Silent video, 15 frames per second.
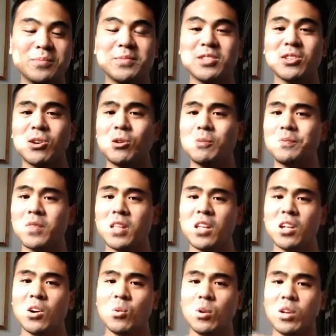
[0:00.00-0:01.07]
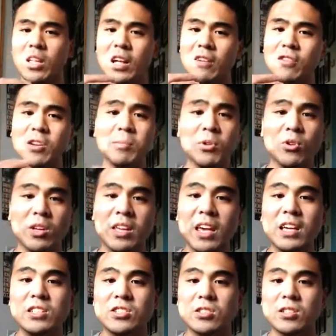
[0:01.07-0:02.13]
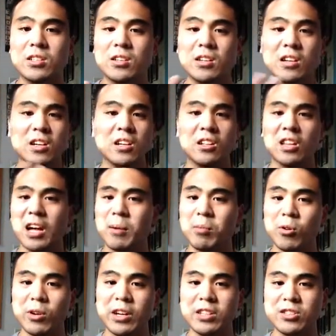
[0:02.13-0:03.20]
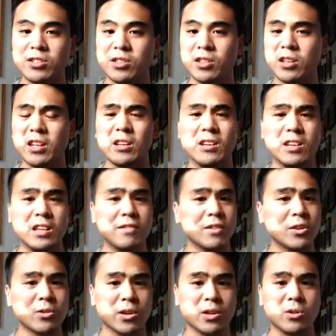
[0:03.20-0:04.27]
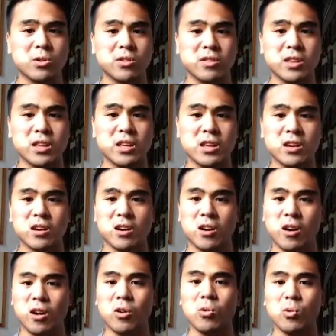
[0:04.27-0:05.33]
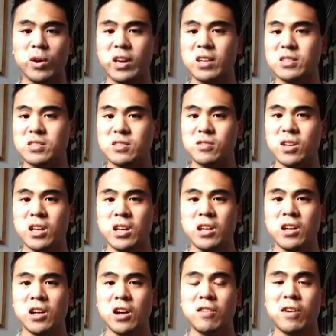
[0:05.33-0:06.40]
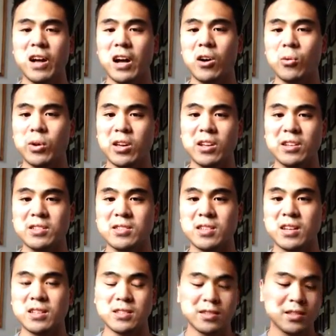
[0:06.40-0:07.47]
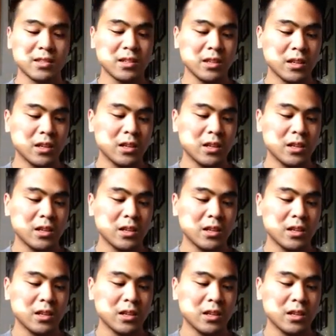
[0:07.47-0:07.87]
So we can have communication, collaboration, and even critical thinking are all ways of how we can assess